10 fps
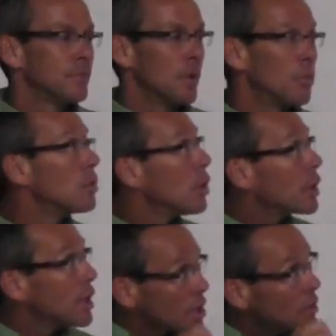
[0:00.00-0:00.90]
So we're
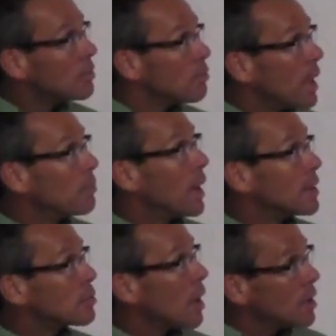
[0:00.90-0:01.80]
looking, bite,
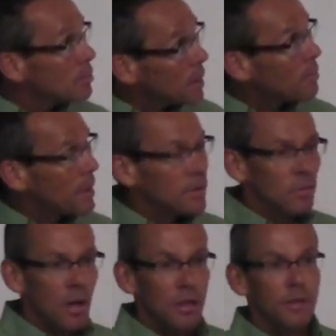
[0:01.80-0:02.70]
bite, swallow, bite, bite,
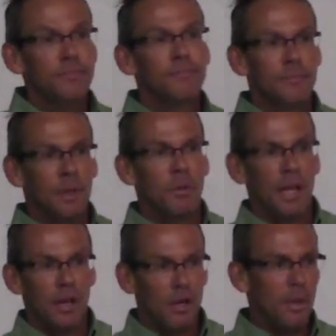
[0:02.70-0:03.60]
swallow. And we're
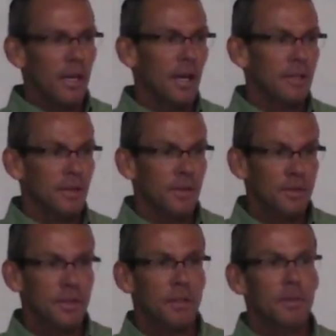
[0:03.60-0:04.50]
like, oh my gosh, I
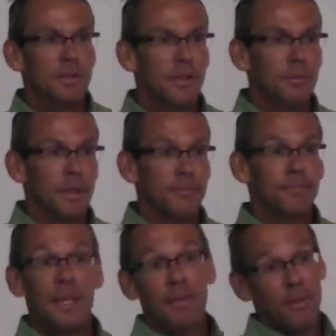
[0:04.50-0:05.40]
feel sick in my stomach.
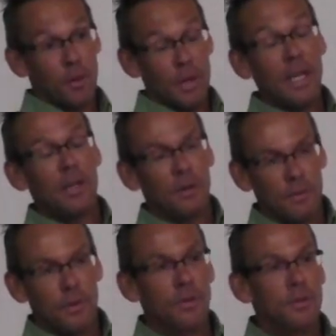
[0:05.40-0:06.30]
Even if they're eating good
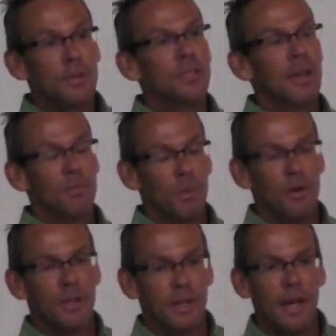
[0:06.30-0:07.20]
foods, because you haven't
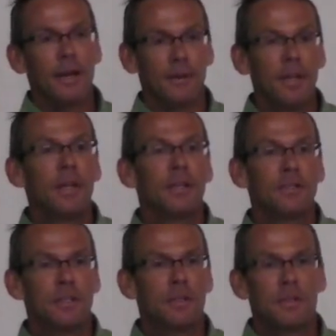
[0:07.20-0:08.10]
broken it down.
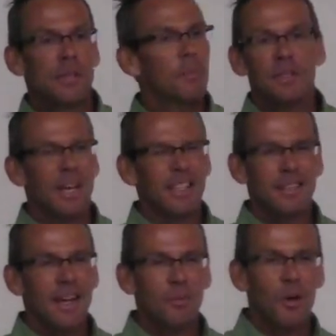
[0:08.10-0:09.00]
Stomach's not
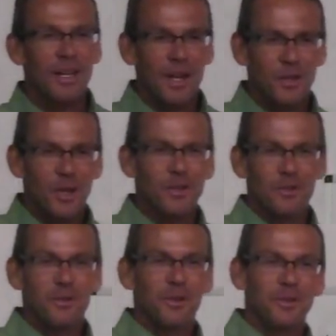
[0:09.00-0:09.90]
designed to break down chunks
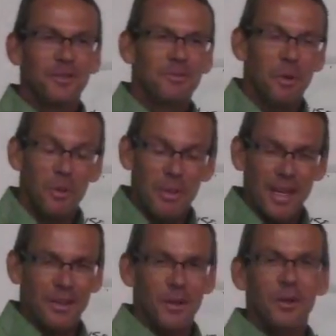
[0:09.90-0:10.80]
of food we
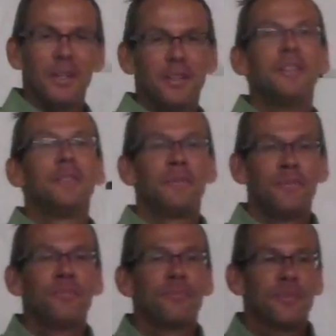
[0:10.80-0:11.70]
make it do it.
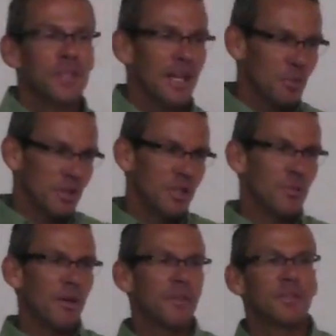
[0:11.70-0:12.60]
So that's what she's
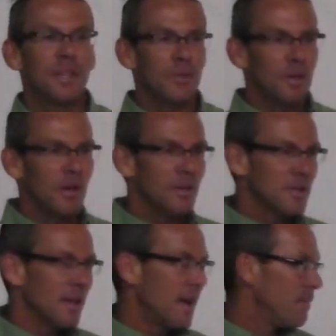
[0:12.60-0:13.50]
referencing in regards
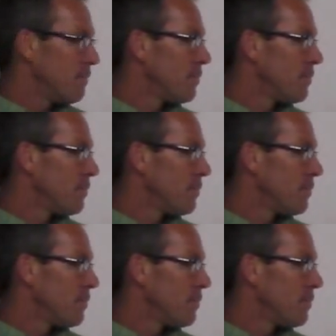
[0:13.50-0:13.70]
to that.